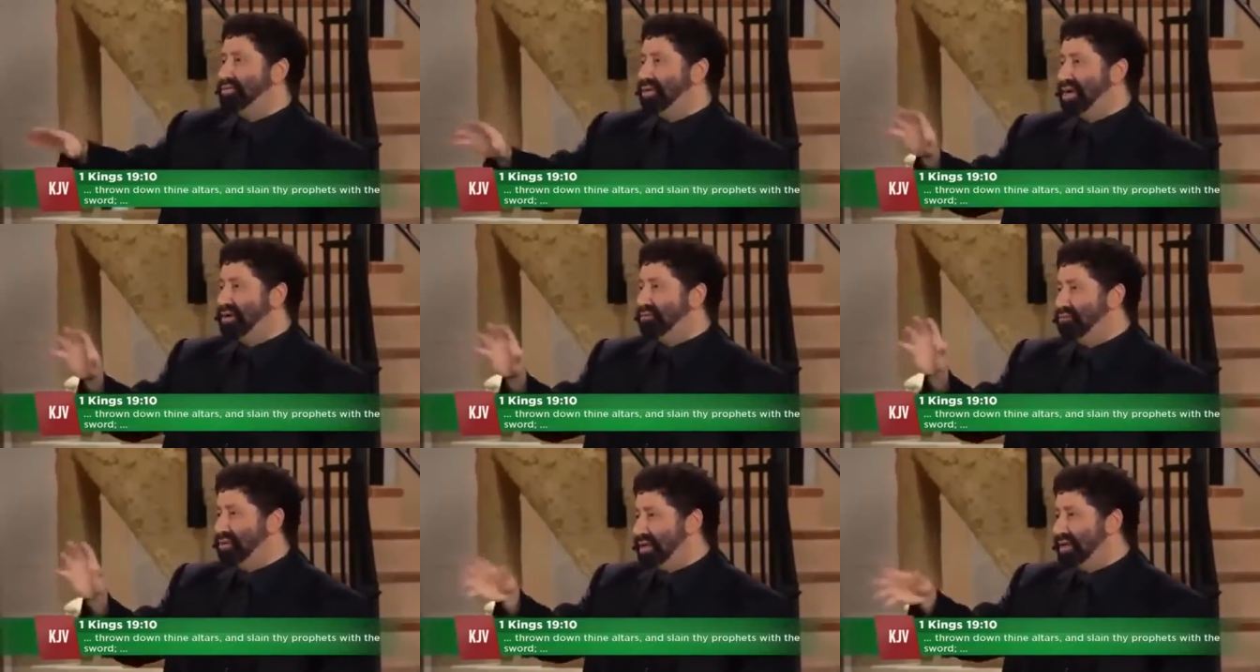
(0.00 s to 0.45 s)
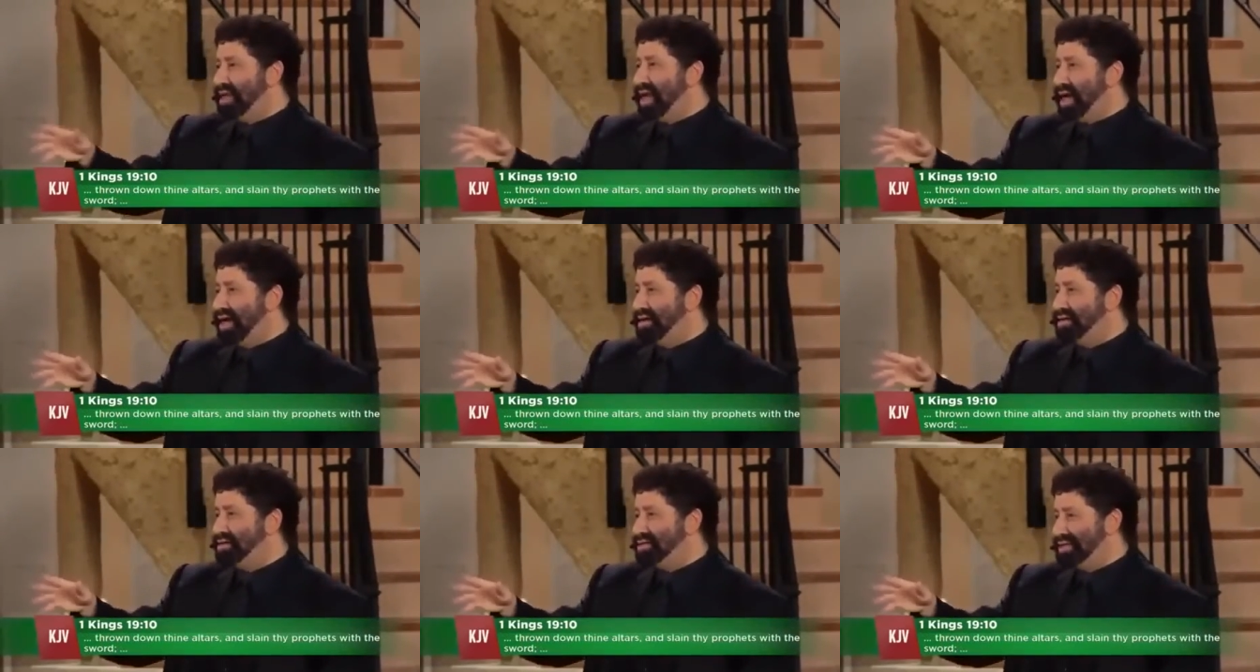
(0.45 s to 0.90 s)
so what I
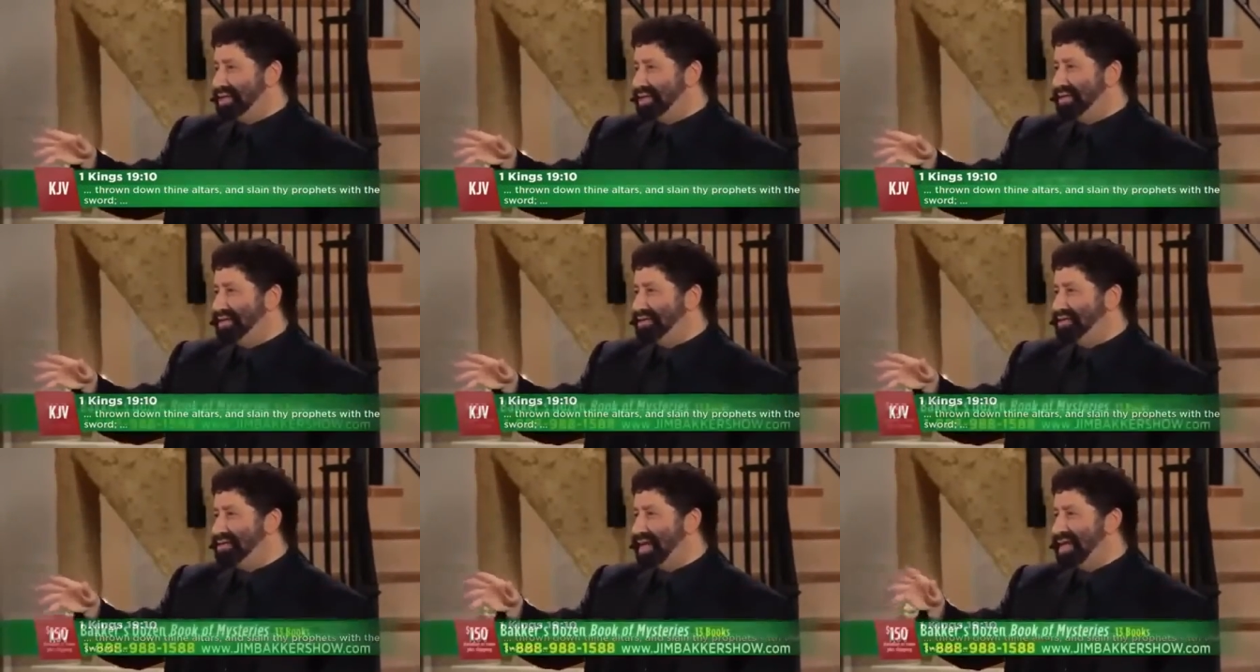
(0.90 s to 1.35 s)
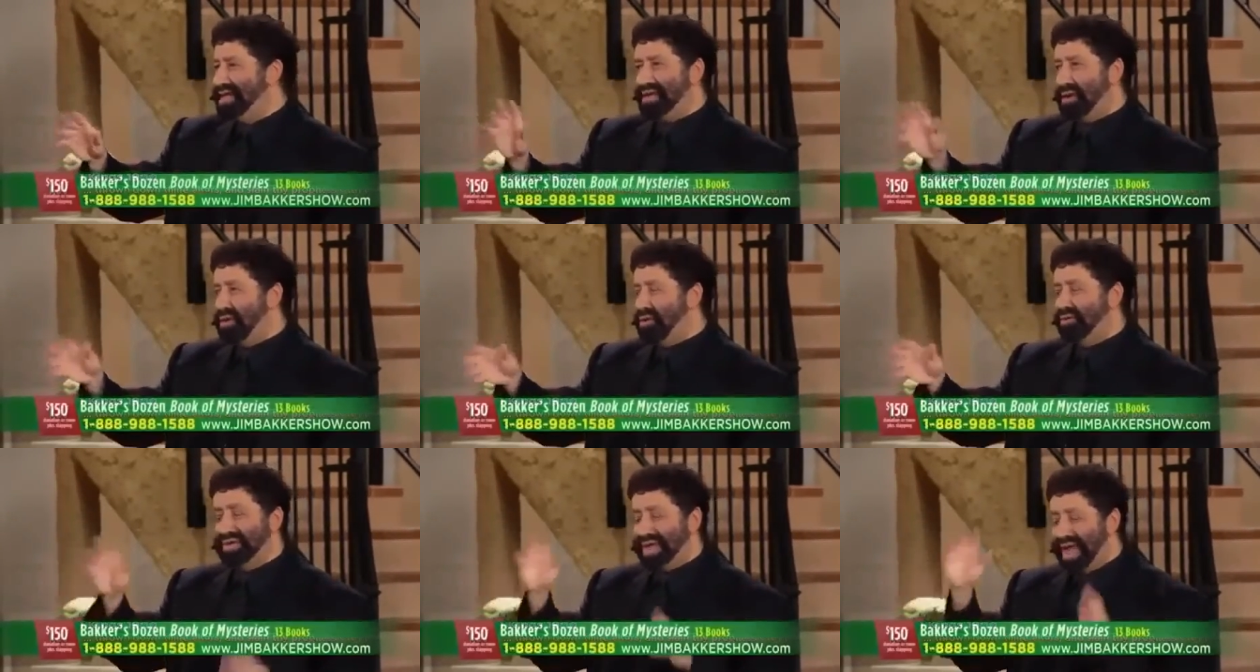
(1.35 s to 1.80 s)
realized is,
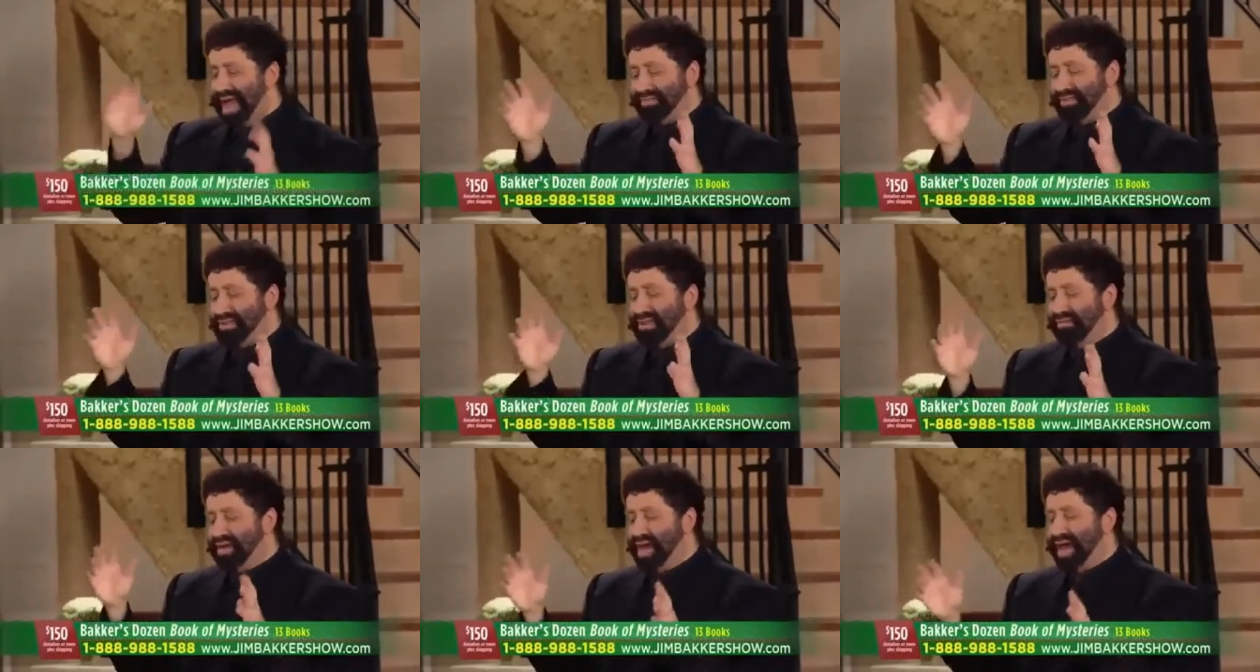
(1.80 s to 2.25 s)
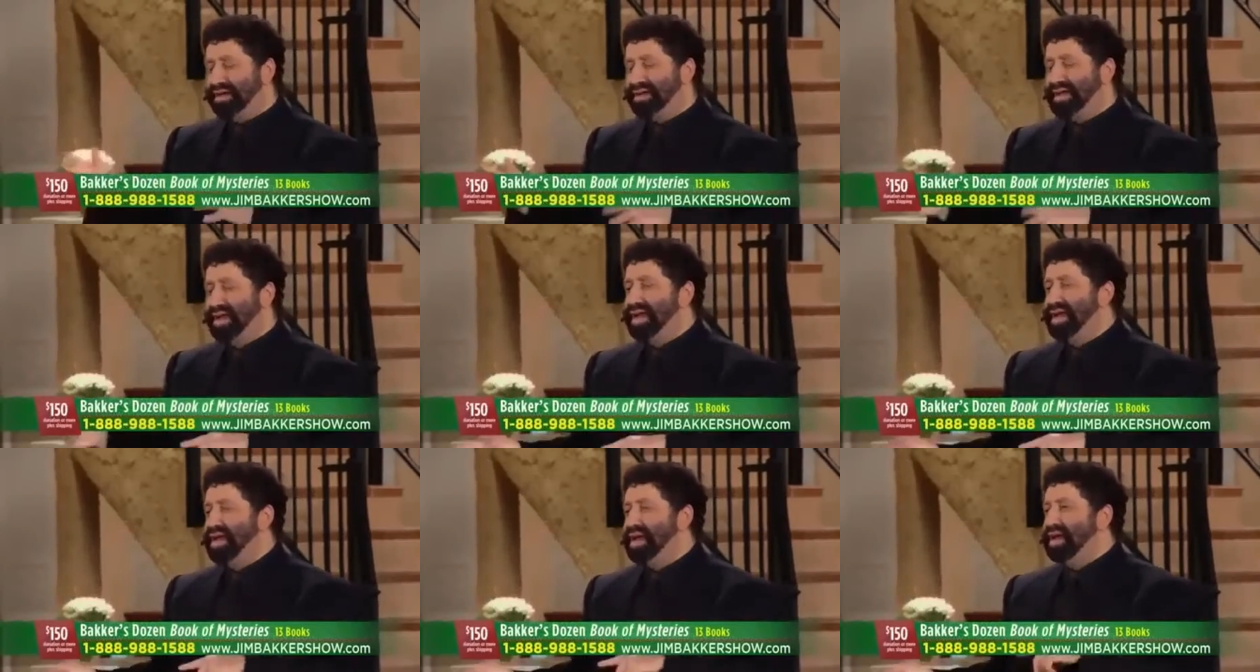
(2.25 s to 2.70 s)
only after the fact,